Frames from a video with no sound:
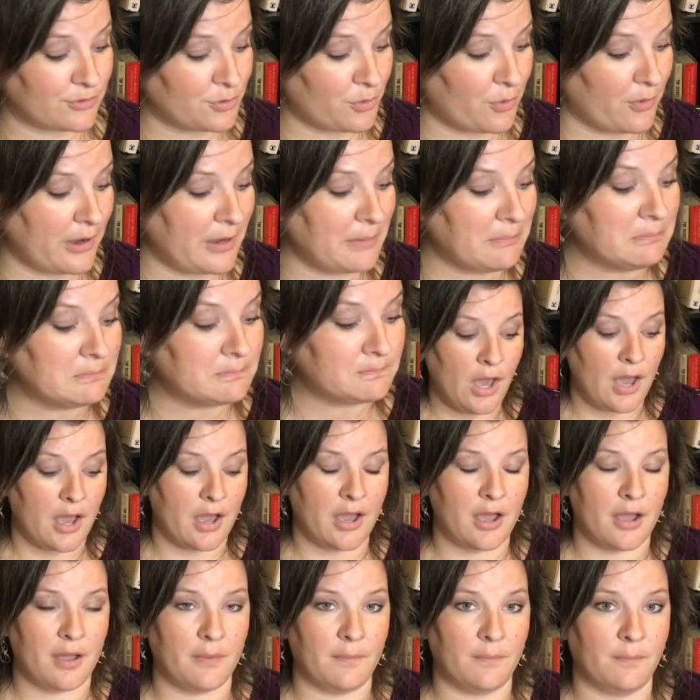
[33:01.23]
story.
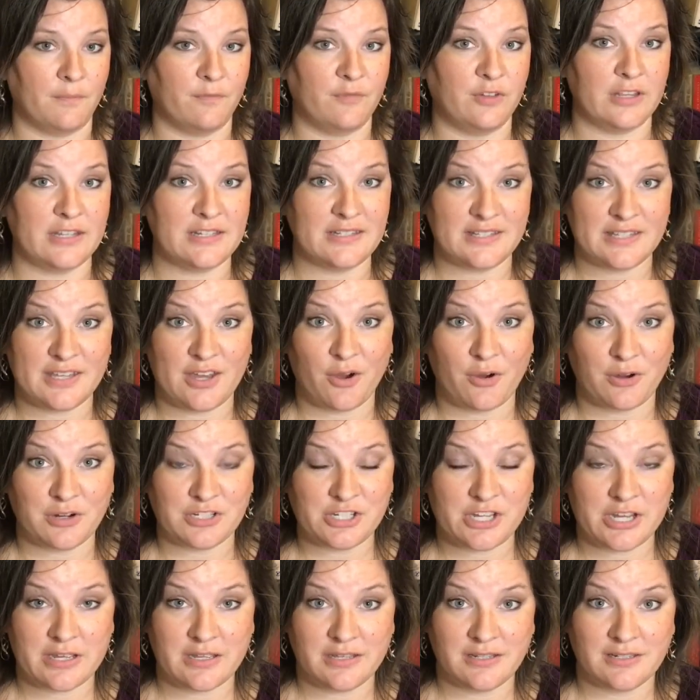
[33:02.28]
Valencia
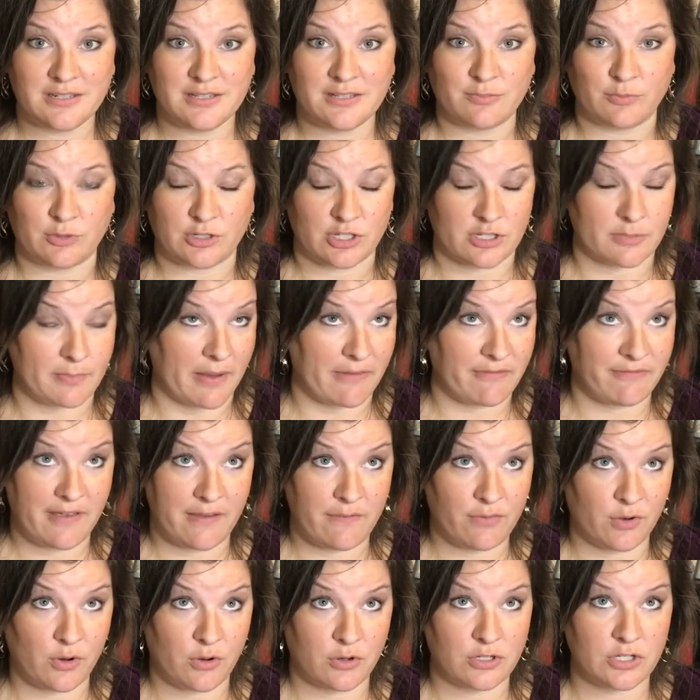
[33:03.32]
oranges, which is my
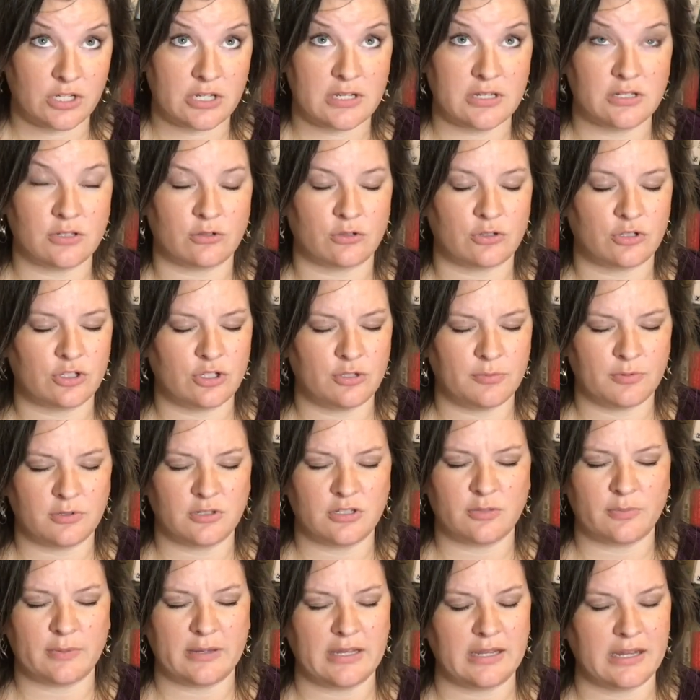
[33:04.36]
favorite oranges, are super
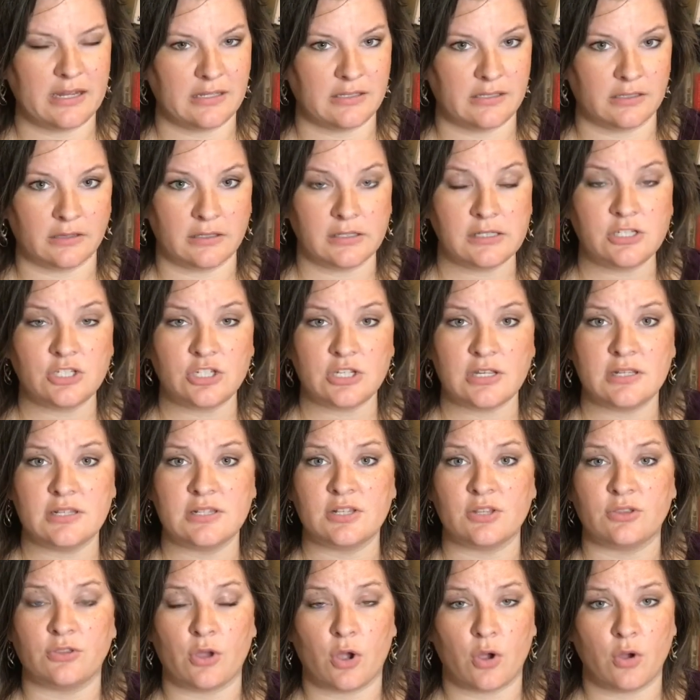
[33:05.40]
sweet and
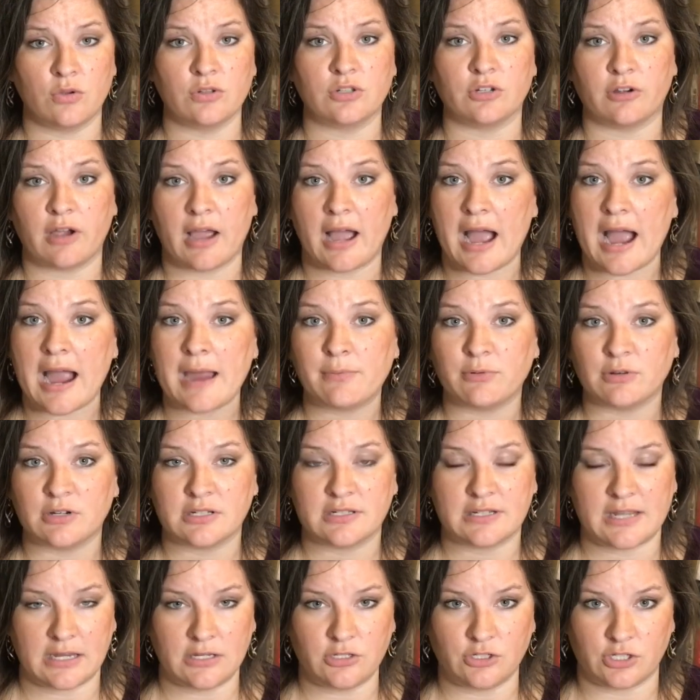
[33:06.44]
delicious. Those are
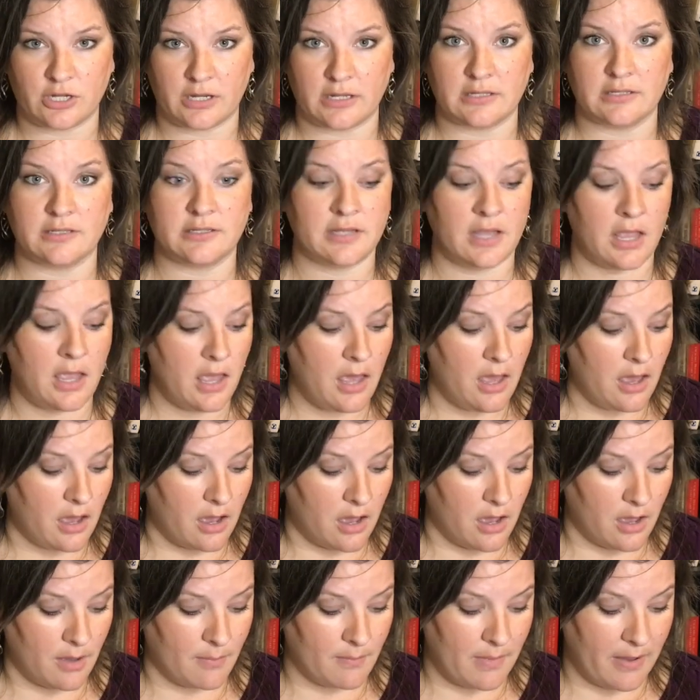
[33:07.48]
hybridizations
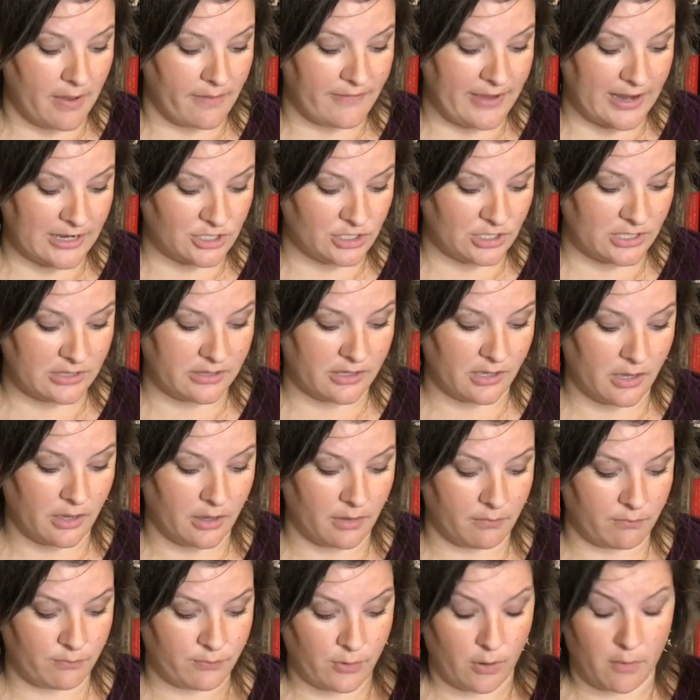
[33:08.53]
of actually
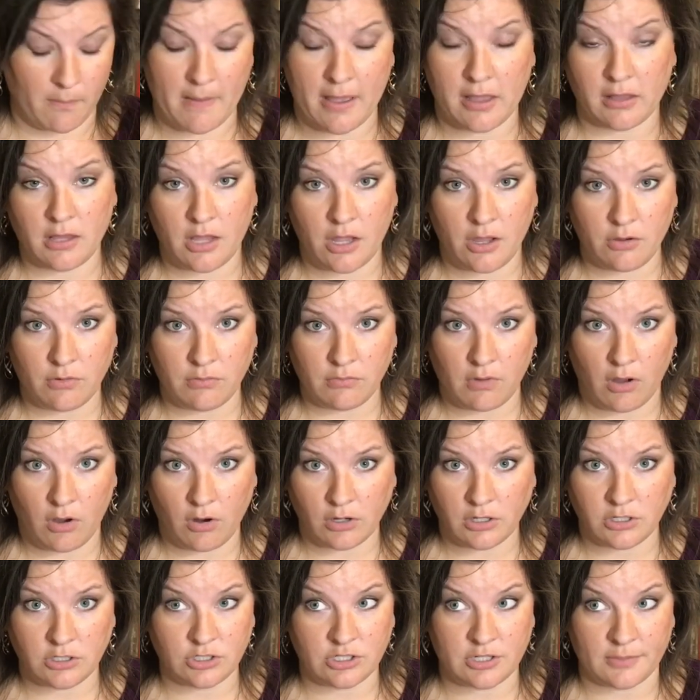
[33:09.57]
the pomelo
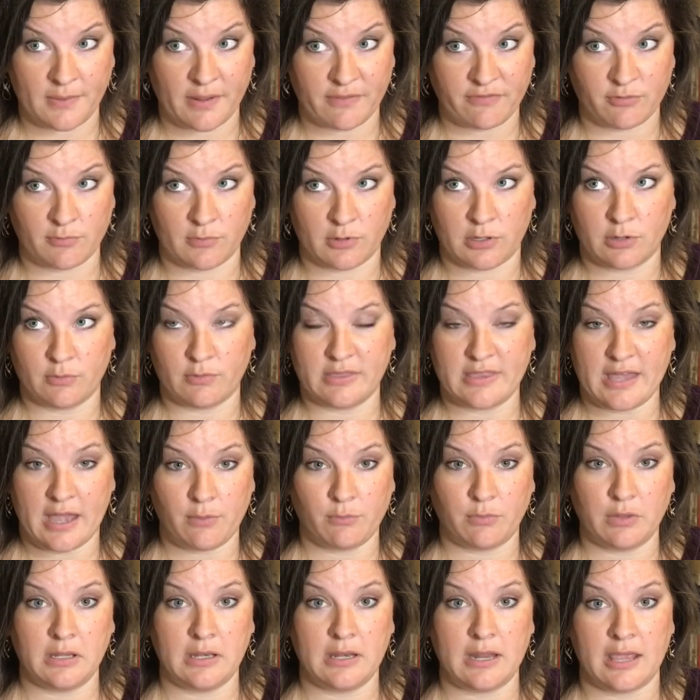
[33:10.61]
orange. I'm not familiar with
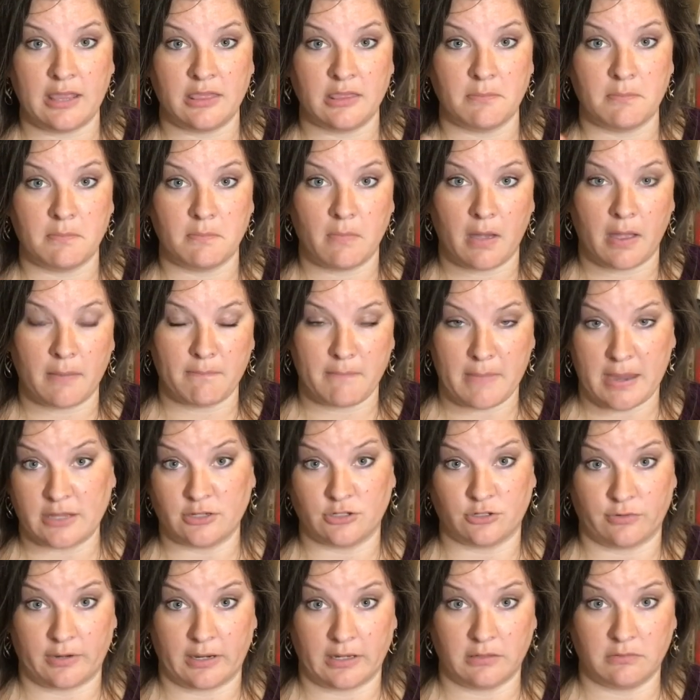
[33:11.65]
that one, and the
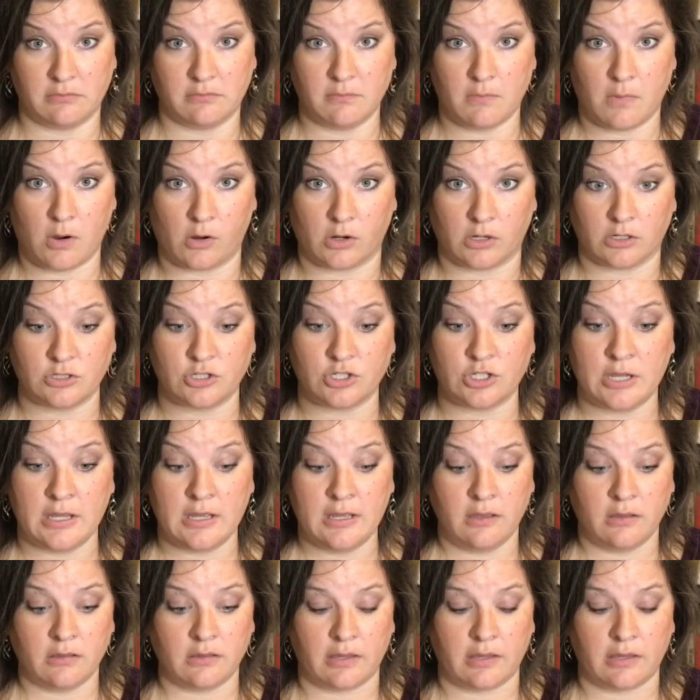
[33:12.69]
mandarin orange.